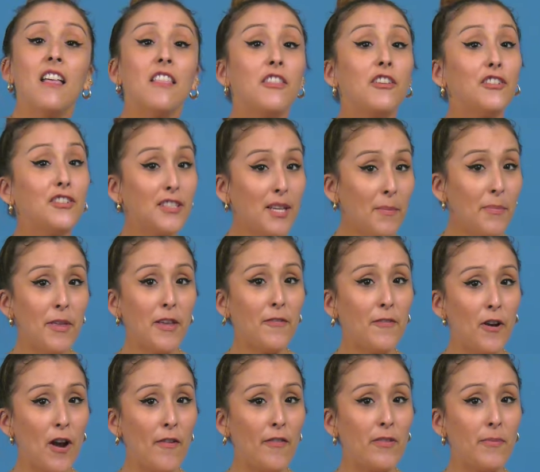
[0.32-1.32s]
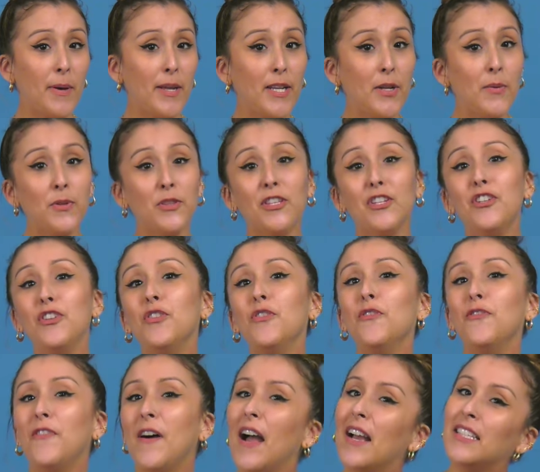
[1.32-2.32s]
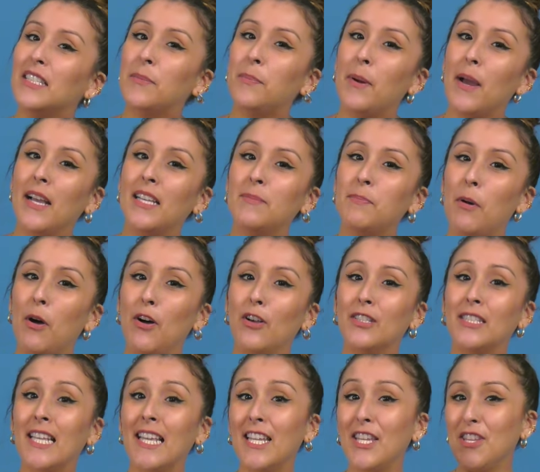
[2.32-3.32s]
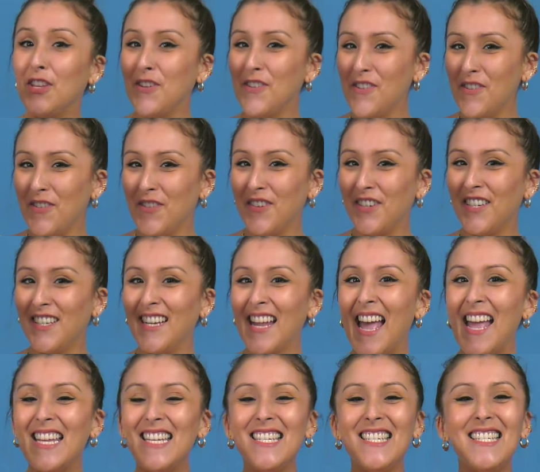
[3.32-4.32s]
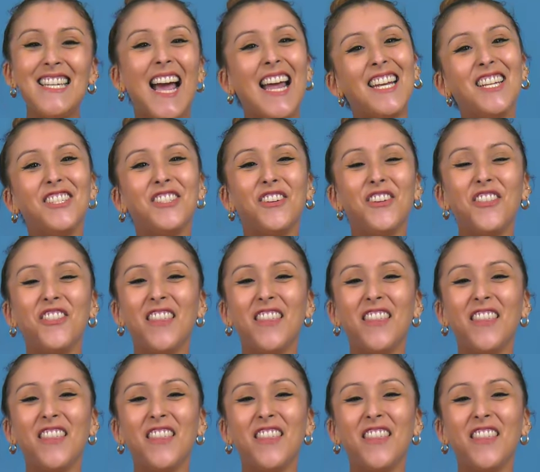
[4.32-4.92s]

There's something for everybody with the new 5 Surprise balls in unicorn and dinosaur